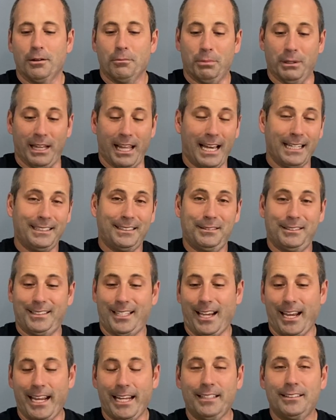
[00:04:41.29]
But that
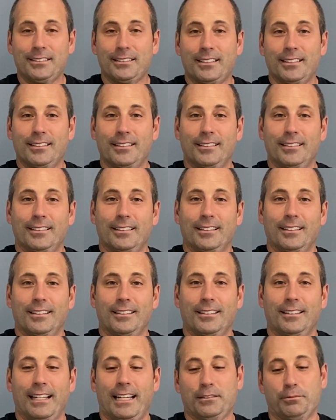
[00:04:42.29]
taste,
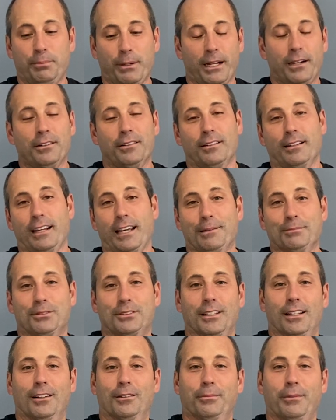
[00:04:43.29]
that's better than
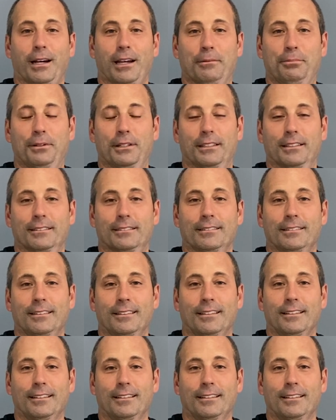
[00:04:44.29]
Amstel, in my opinion.